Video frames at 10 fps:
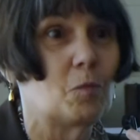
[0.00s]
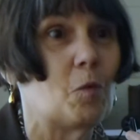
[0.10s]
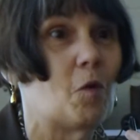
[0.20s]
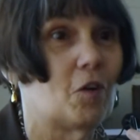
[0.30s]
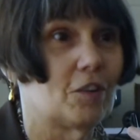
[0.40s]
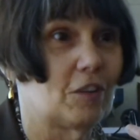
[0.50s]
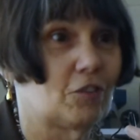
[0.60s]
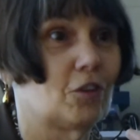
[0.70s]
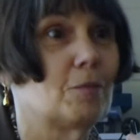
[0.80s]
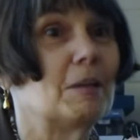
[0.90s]
War, the
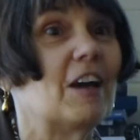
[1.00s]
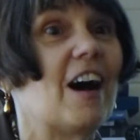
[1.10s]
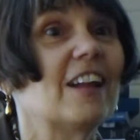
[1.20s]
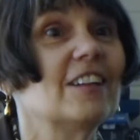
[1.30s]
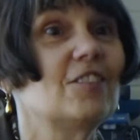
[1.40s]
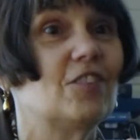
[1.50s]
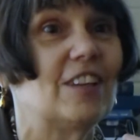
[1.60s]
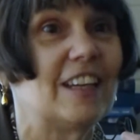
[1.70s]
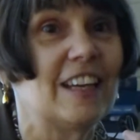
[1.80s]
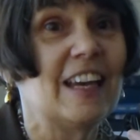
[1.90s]

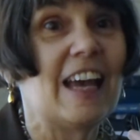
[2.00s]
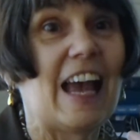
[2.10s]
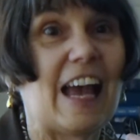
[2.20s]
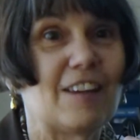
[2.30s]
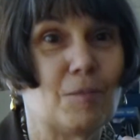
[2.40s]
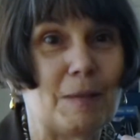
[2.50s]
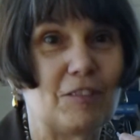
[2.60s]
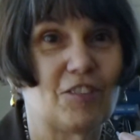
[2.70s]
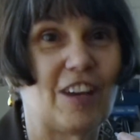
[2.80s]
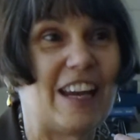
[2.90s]
terminology has
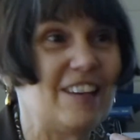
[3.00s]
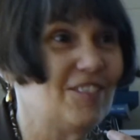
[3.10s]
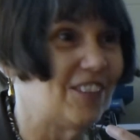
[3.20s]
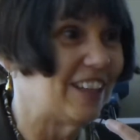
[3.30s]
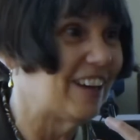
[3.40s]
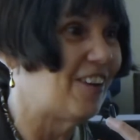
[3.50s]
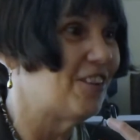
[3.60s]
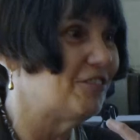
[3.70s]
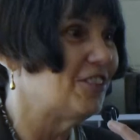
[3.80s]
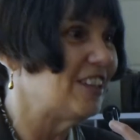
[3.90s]
been changing
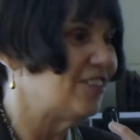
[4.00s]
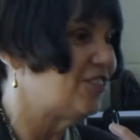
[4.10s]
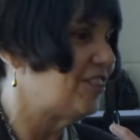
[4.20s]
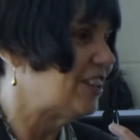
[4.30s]
over these